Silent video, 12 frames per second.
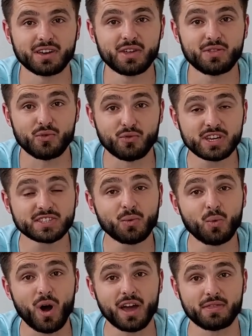The reason
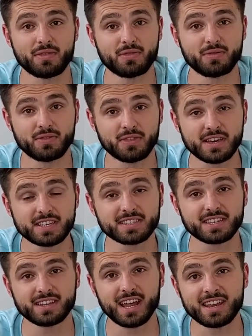why
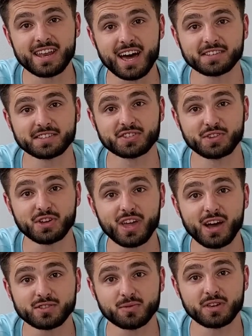this analysis stuck
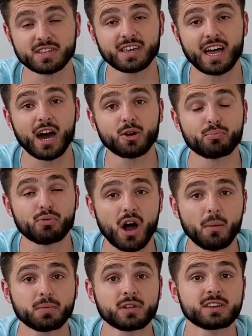out to me is how to
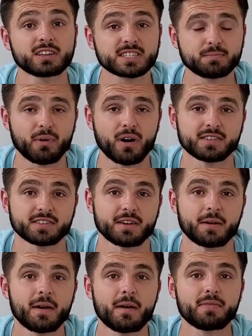properly exposit
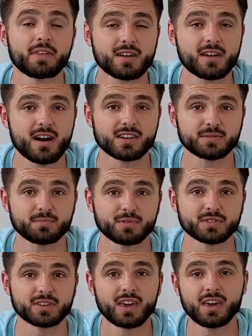the
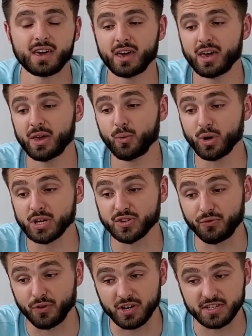Gospels, in which
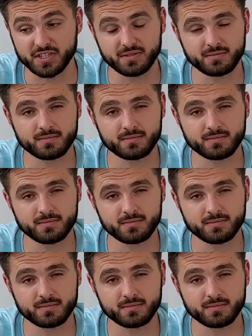first,